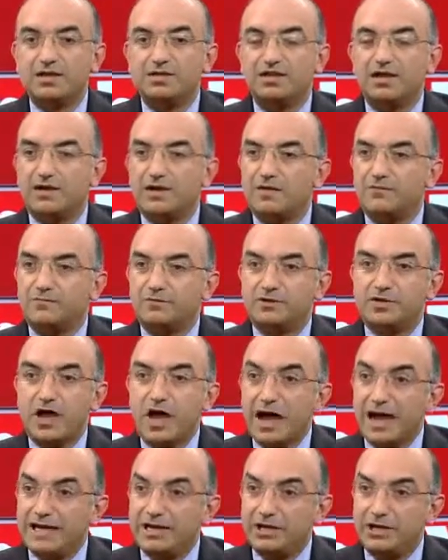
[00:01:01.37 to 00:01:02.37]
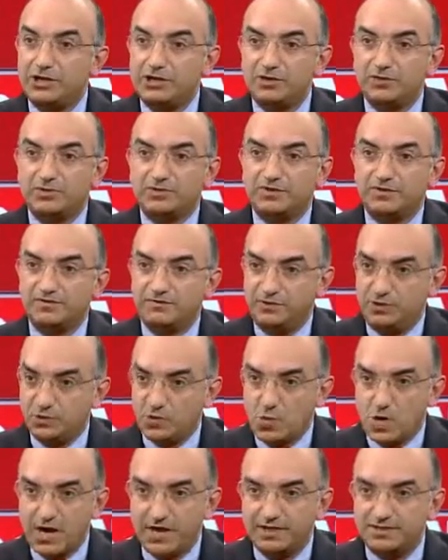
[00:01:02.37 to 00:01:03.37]
They come with highly intuitive
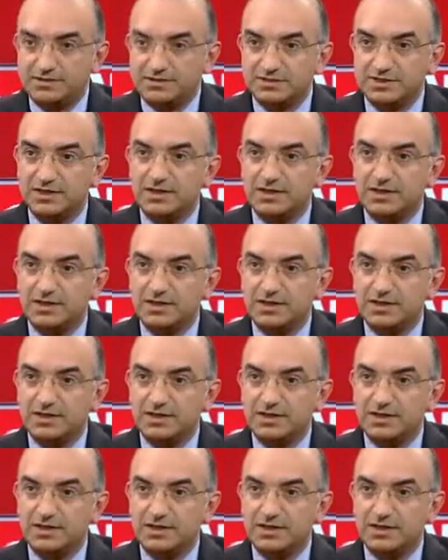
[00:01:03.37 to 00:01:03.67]
UIs.